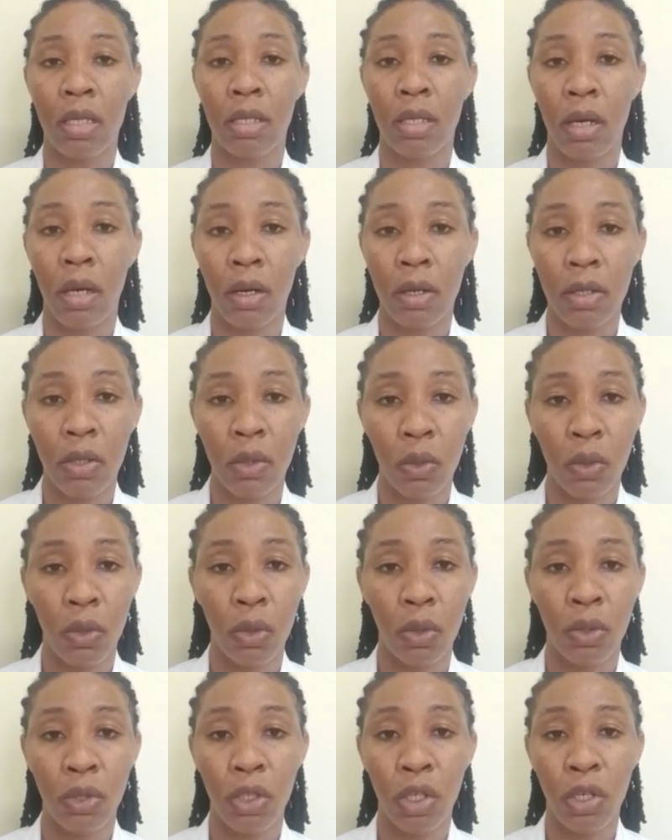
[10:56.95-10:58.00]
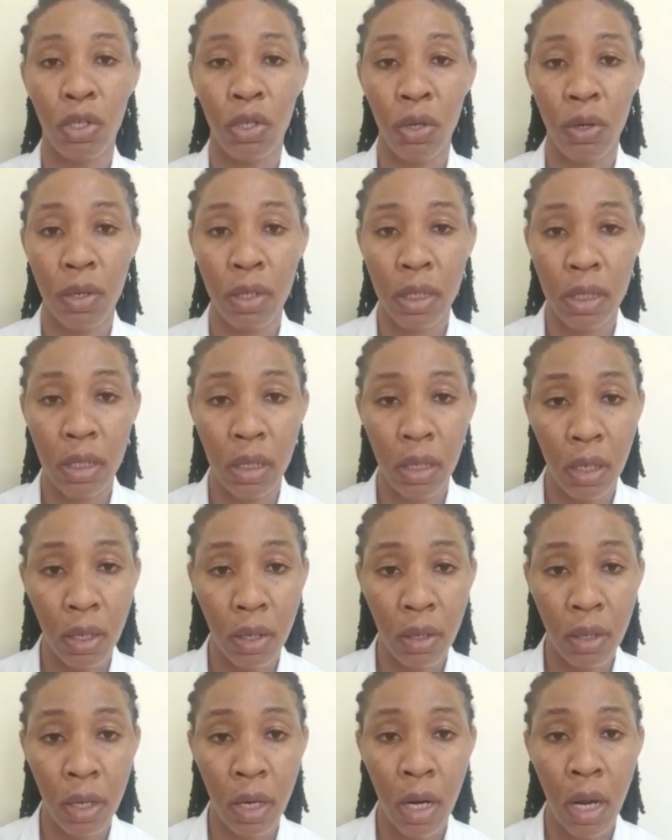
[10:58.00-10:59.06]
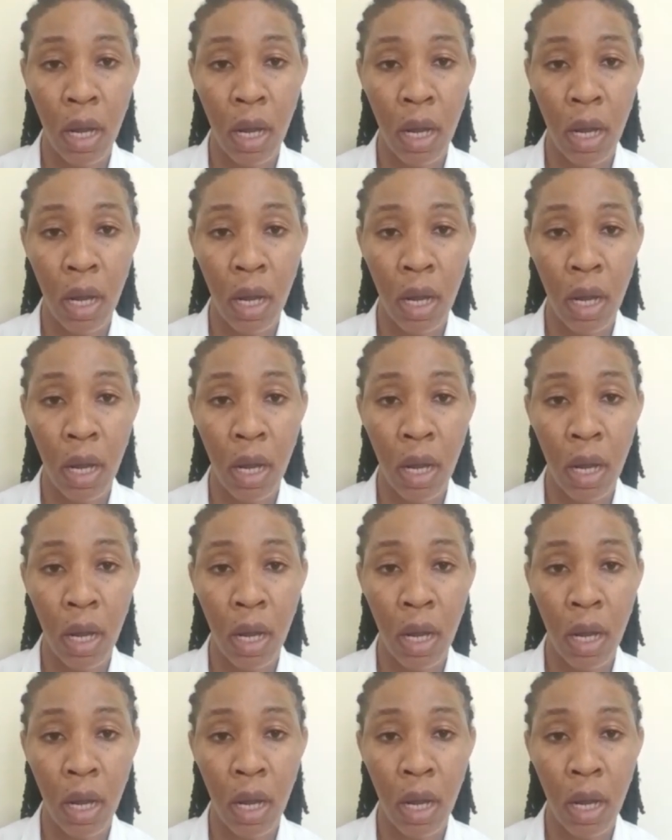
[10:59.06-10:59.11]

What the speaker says: talk to your nurse there,